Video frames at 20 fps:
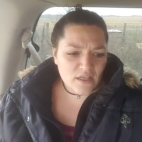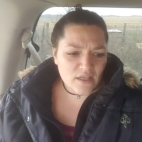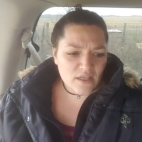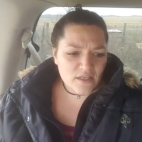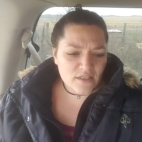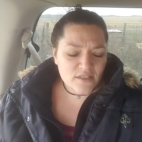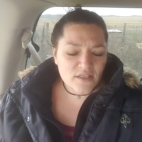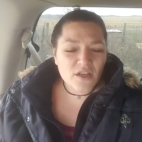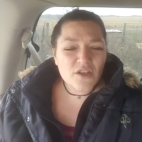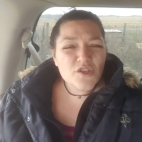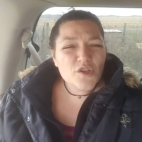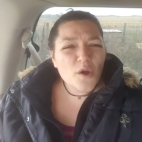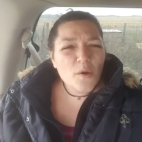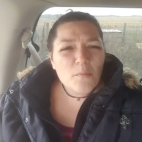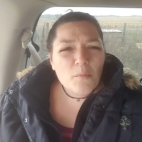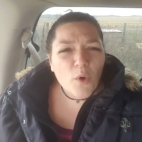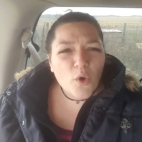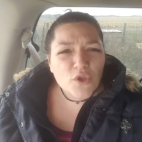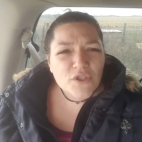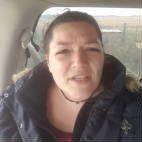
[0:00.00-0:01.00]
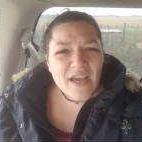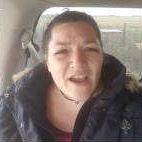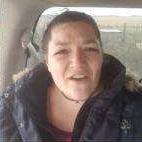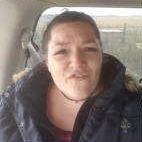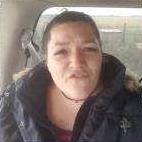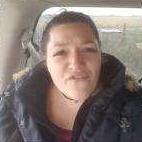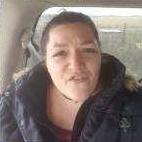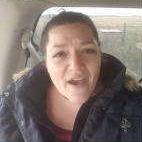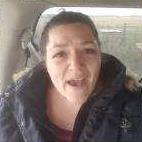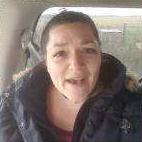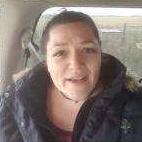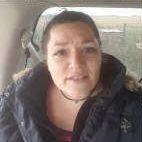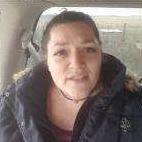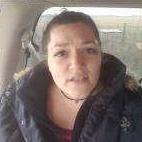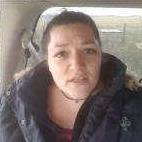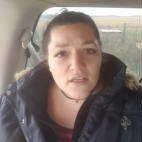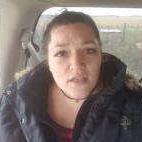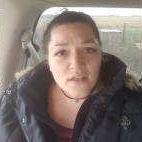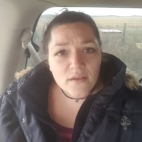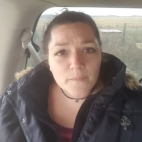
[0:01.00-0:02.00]
it's such a
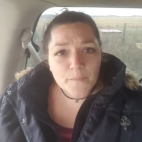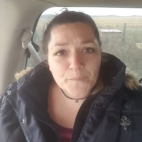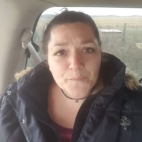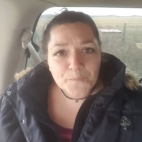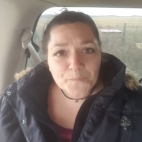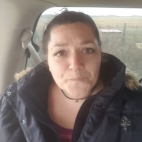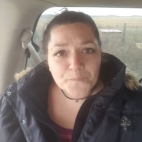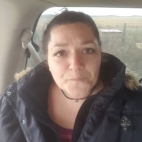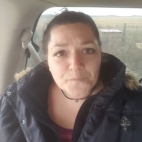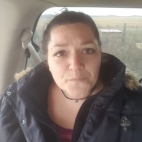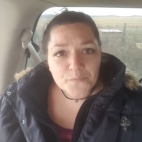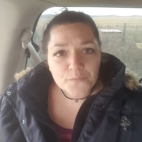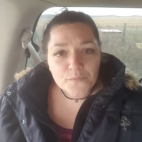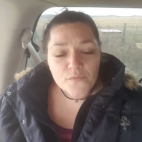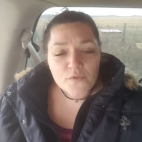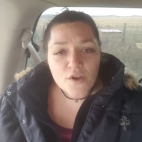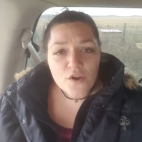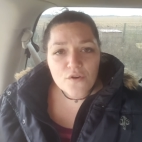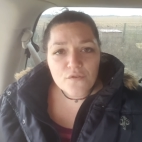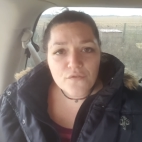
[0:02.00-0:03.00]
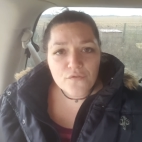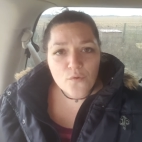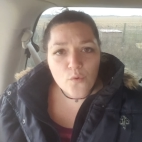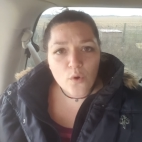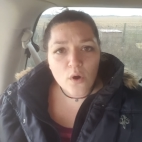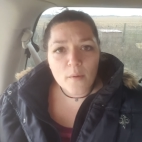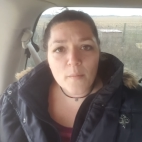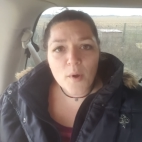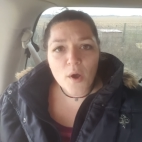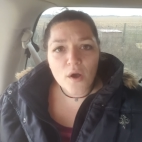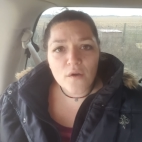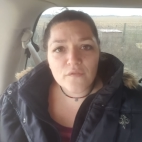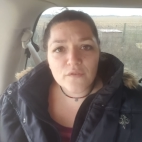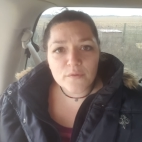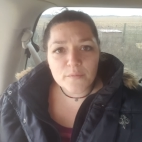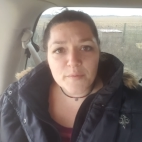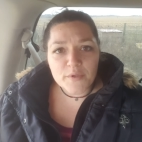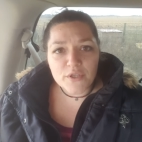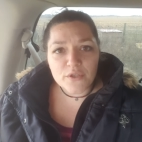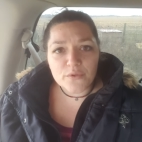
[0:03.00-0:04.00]
multifaceted form of
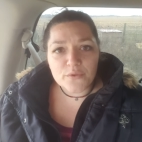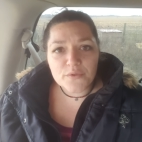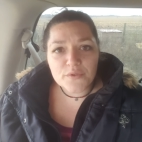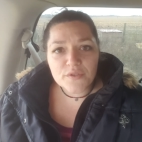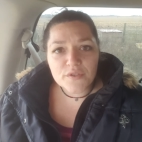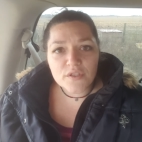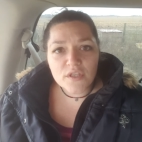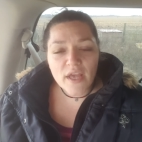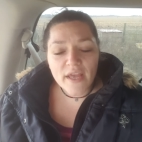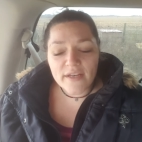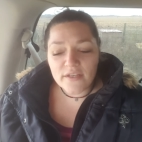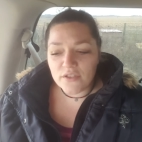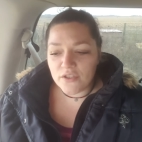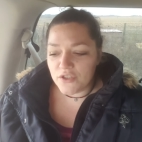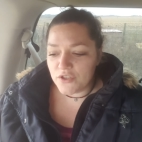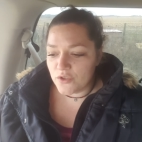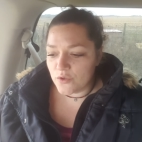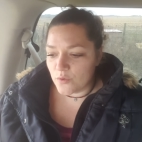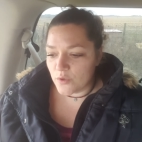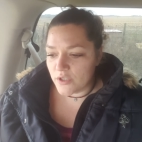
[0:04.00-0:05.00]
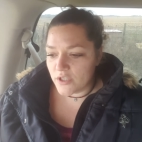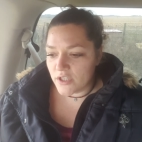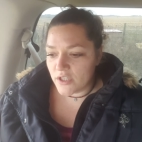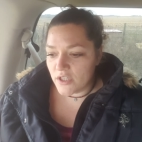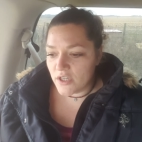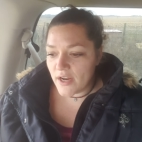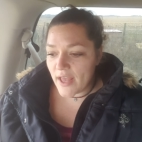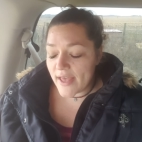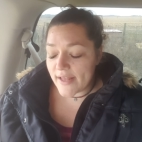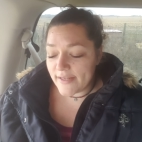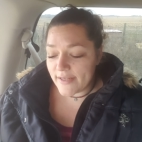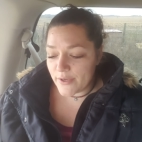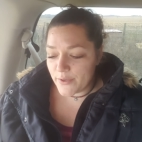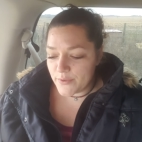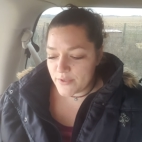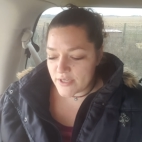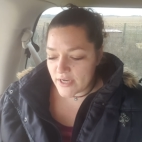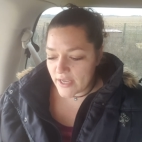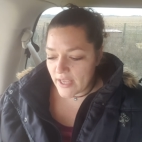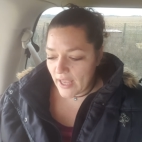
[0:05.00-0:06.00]
abuse and disorder.
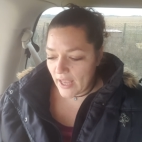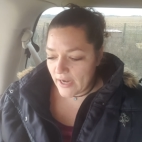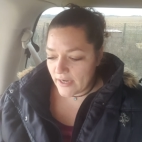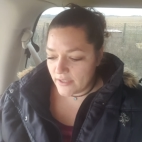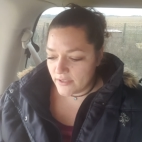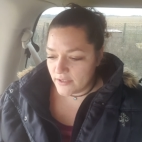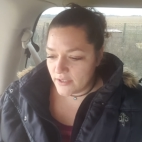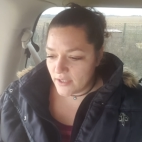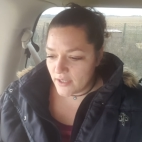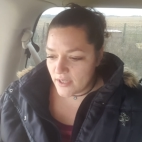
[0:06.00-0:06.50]
Hello, chicken.